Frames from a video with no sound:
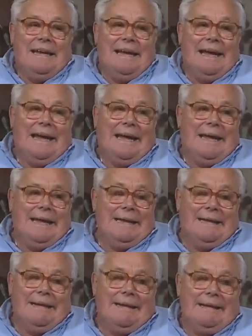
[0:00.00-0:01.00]
And
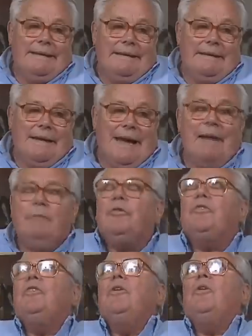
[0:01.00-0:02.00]
I
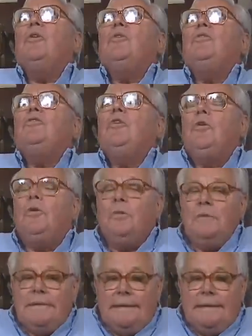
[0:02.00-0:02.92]
was also